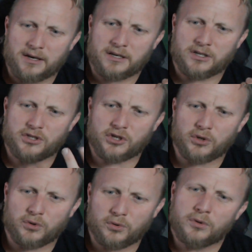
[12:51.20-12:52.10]

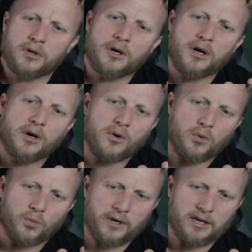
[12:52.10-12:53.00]
Two,
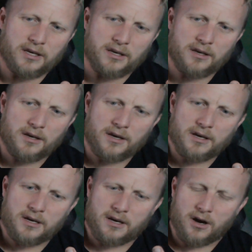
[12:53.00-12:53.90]
we
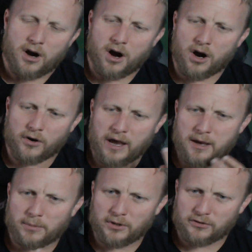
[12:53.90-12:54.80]
are
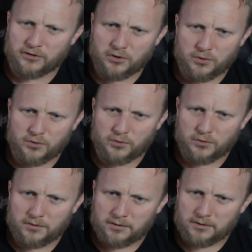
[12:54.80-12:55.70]
able to
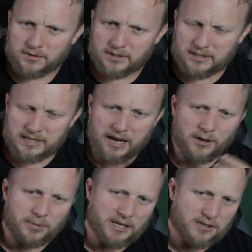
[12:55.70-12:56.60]
stay in a
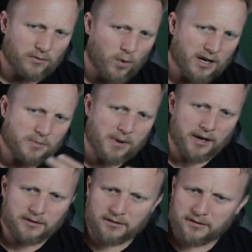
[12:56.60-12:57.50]
place of wise
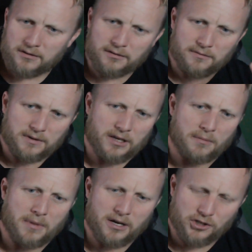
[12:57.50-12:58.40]
mind in a
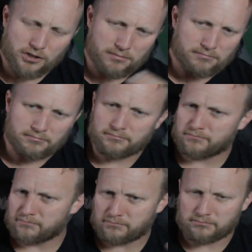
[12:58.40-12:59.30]
much
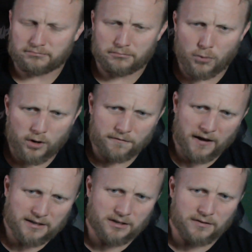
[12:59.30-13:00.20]
more
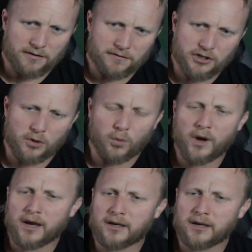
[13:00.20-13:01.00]
effective and efficient way.